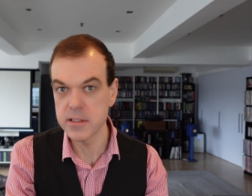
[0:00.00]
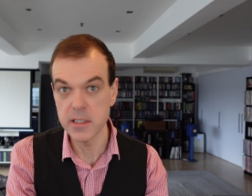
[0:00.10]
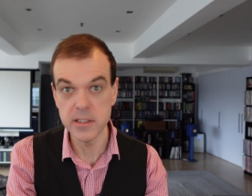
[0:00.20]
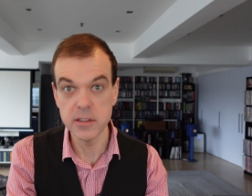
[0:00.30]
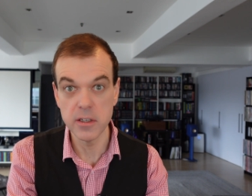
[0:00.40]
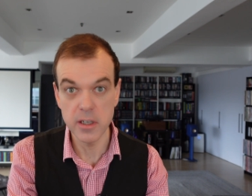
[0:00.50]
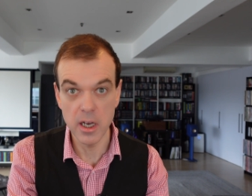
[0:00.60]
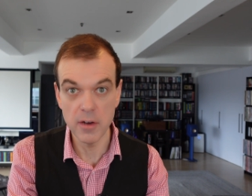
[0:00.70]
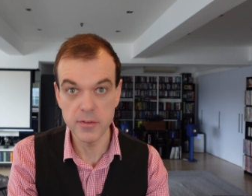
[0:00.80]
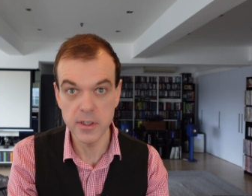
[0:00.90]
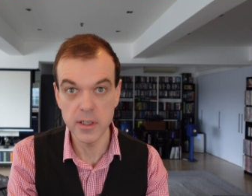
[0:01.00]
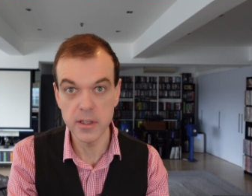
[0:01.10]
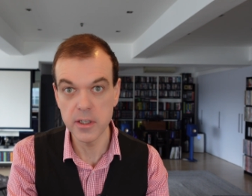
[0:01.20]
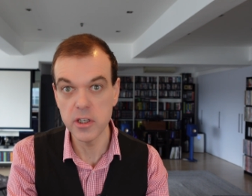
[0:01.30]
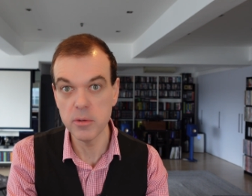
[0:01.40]
essentially to look after
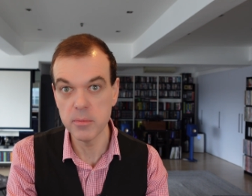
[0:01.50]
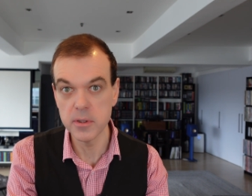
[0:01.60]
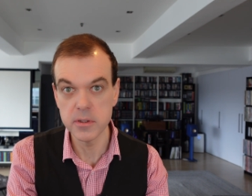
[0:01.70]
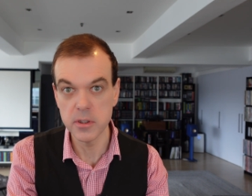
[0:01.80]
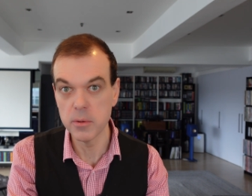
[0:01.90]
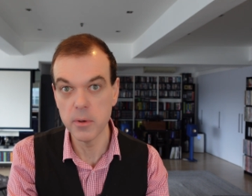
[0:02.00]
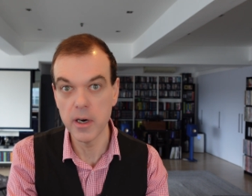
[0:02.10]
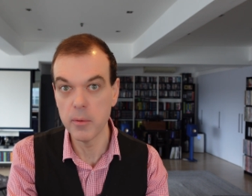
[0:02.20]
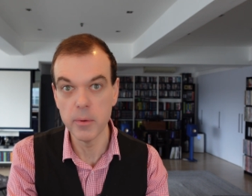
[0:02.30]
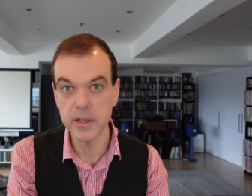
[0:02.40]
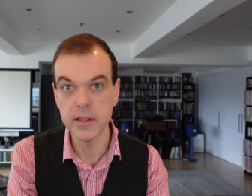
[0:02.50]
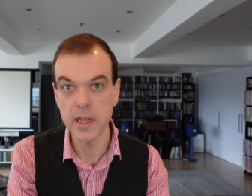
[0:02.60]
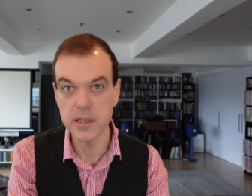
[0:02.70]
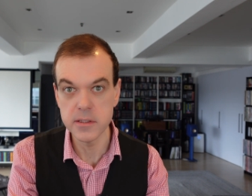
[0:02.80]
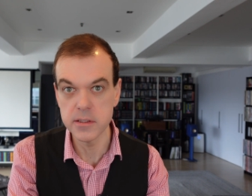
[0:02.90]
the humans who are within
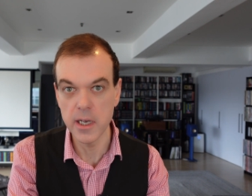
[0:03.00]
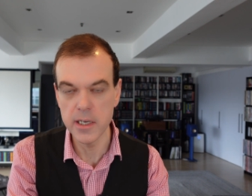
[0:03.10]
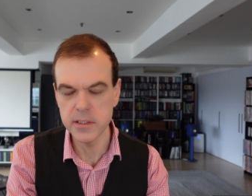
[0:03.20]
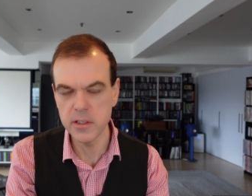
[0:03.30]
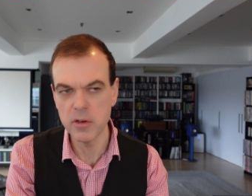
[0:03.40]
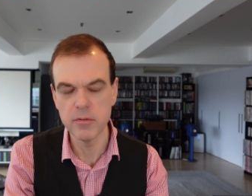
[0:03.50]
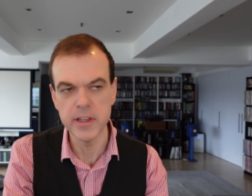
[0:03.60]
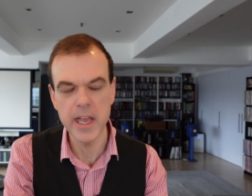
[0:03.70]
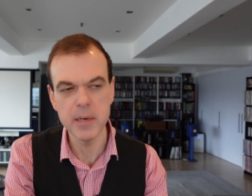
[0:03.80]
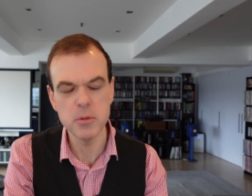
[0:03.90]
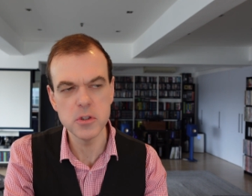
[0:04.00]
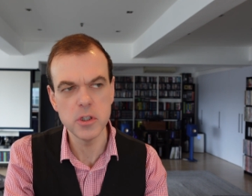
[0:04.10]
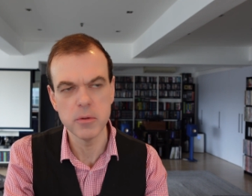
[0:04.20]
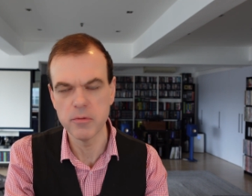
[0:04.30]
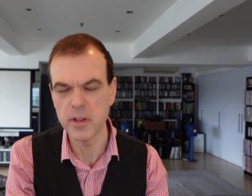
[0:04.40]
their society and hopefully the animals
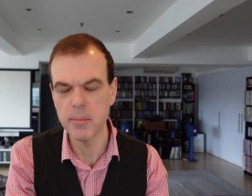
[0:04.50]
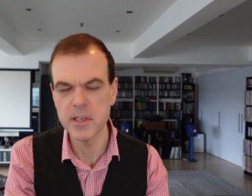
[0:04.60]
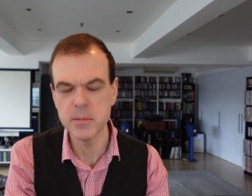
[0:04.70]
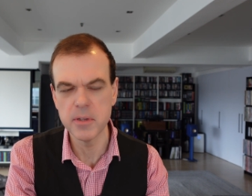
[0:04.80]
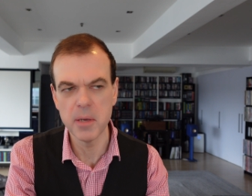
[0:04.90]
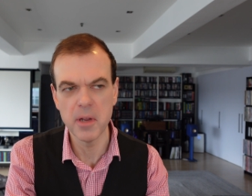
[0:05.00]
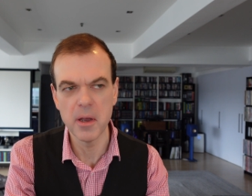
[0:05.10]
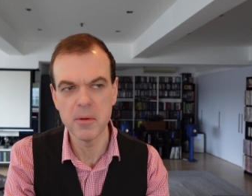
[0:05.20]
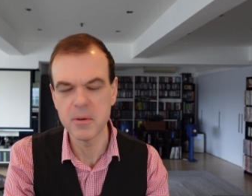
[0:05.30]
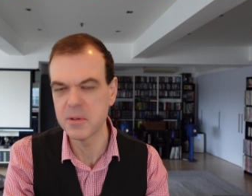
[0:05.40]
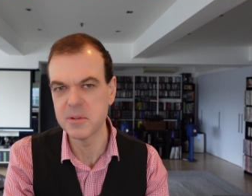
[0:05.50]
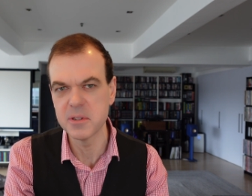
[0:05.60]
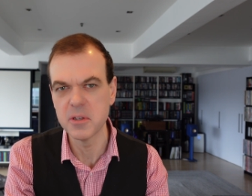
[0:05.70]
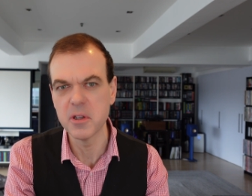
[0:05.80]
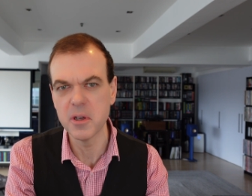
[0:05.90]
too, for that matter. But there we are. It's
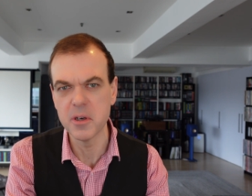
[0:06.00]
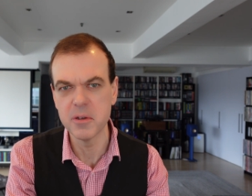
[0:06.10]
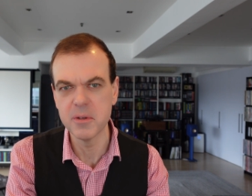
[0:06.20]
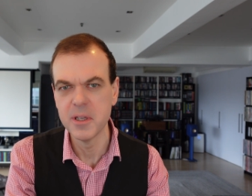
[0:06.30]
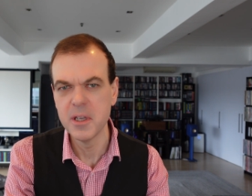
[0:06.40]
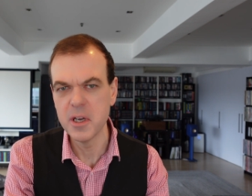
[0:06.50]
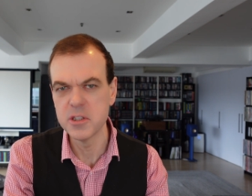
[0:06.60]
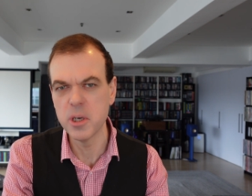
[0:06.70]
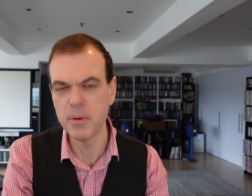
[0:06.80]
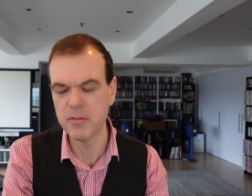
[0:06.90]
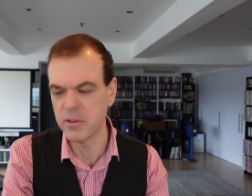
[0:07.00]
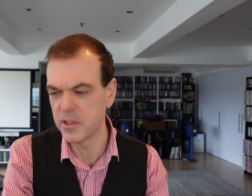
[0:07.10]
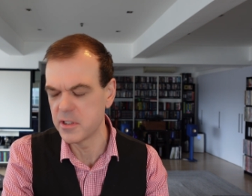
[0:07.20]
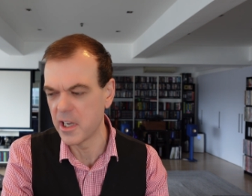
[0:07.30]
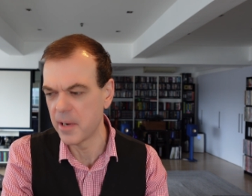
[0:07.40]
another a topic for
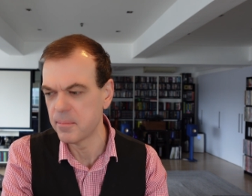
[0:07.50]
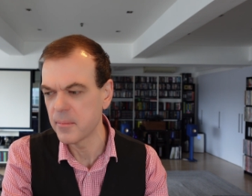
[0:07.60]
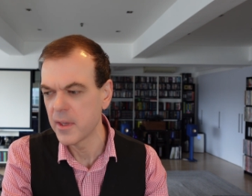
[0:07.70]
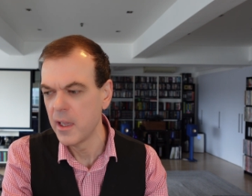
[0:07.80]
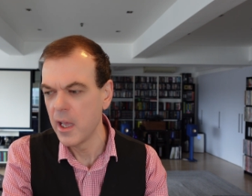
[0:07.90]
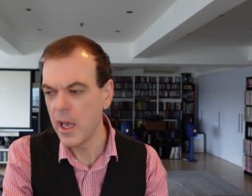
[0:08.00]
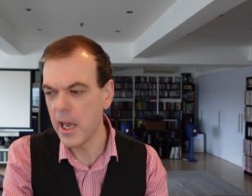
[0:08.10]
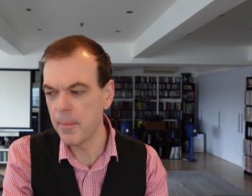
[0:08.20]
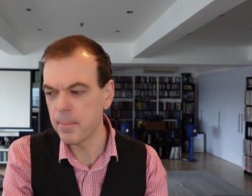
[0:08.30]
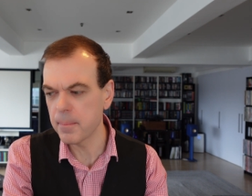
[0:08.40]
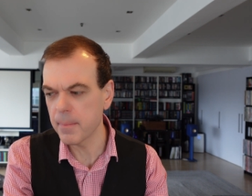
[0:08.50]
another time. Um,